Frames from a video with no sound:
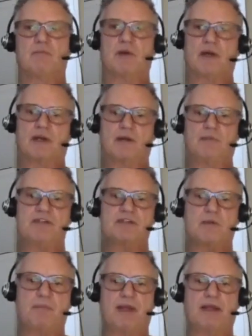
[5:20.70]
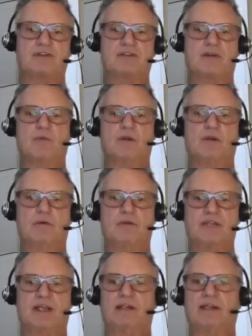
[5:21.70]
But an episcope is someone
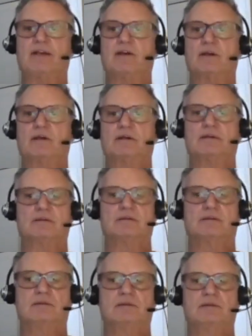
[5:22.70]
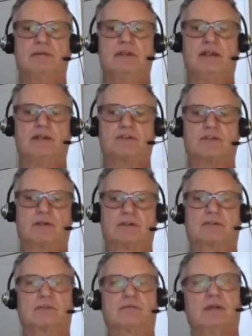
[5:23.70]
who is a leader in your
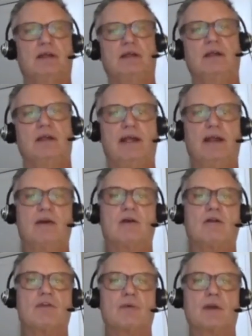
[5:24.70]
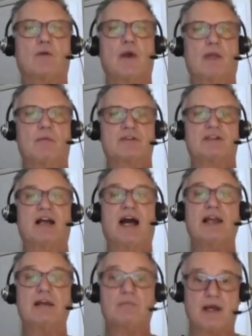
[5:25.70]
church. And here are the
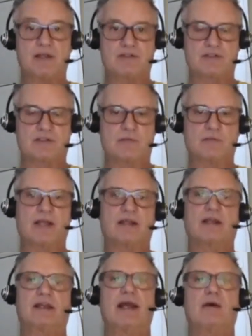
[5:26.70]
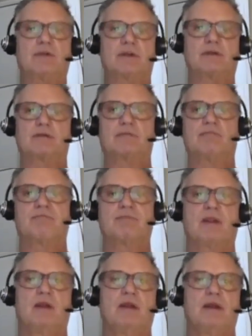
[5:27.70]
requirements. He itemizes them like an accountant.
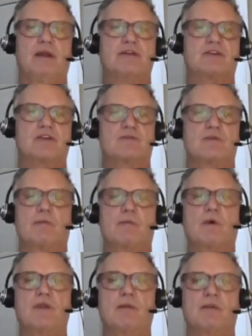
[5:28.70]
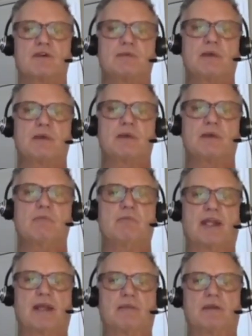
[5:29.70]
He says, number one, they must be
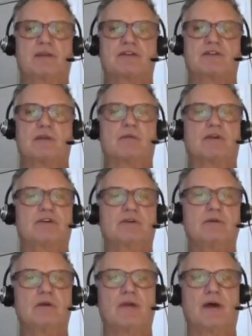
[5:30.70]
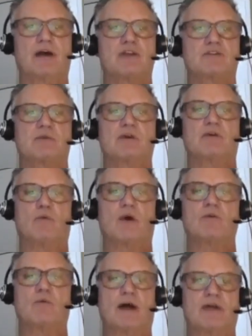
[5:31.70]
blameless. Number two, the husband of
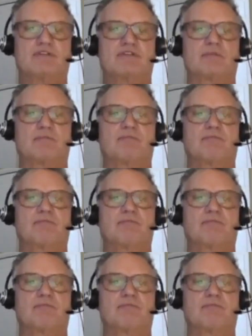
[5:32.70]
one wife,